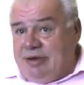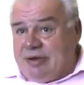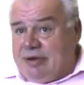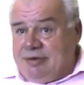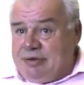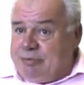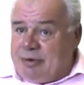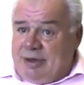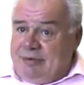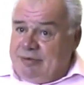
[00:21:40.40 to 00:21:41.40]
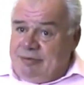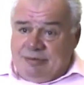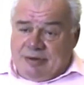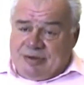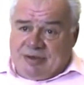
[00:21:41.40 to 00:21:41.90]
You go to a private
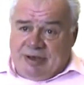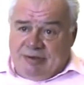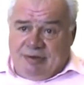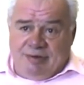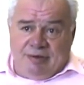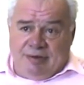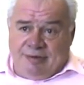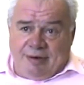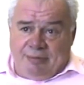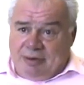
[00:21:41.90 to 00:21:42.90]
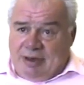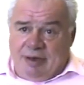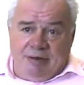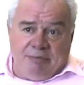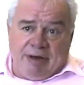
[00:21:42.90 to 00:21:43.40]
estates recently developed
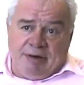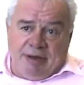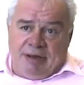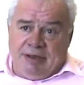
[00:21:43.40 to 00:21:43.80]
near Le Marais,